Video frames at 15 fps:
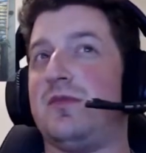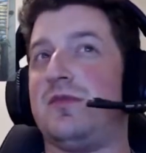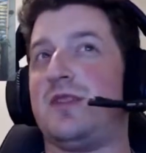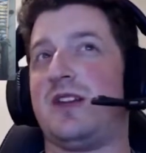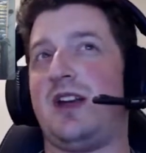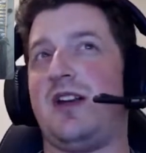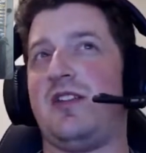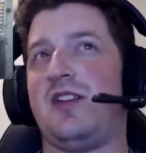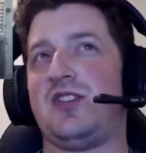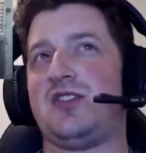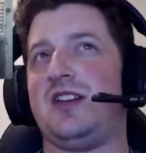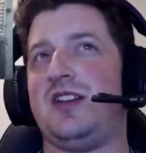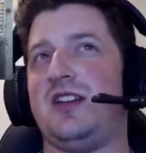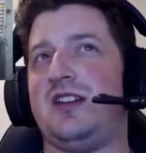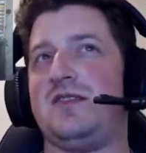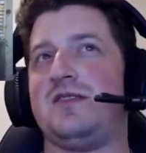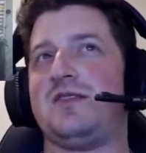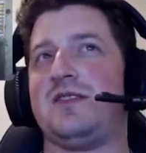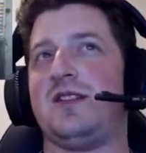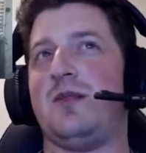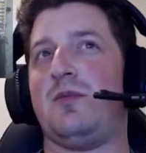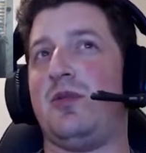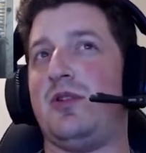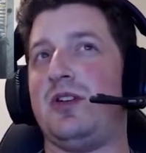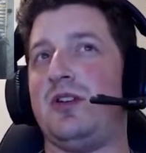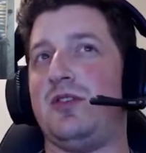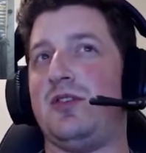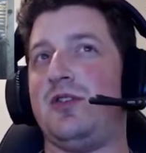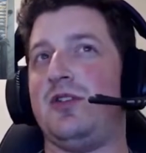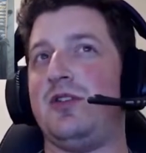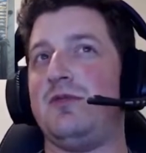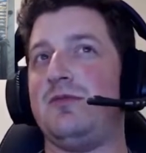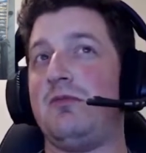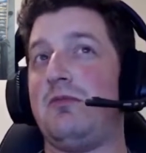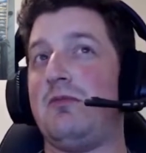the car actually needs a body or not.